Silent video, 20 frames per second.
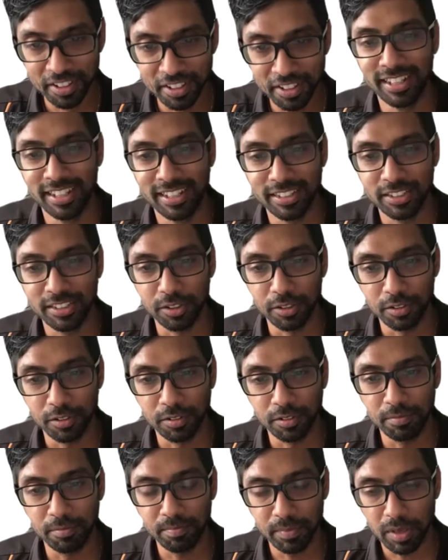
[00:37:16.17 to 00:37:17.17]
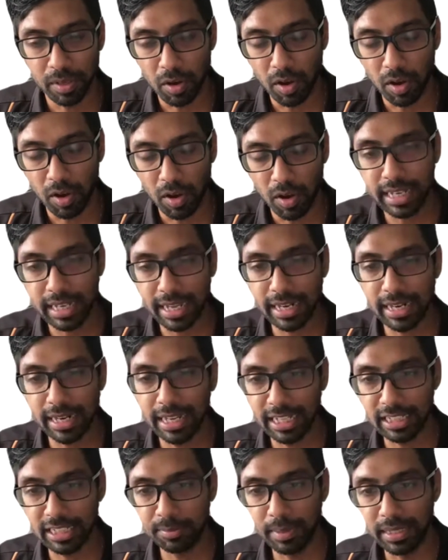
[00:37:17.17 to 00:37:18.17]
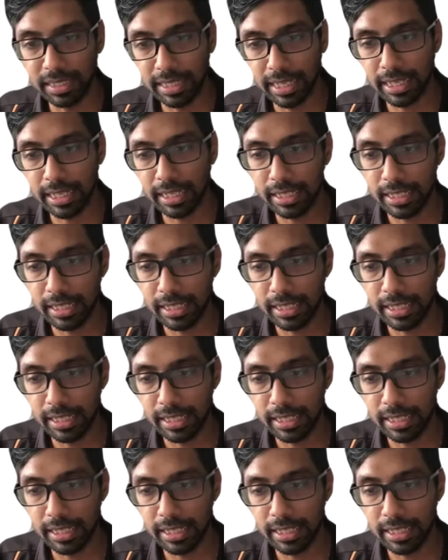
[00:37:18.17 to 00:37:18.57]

So all that has been taken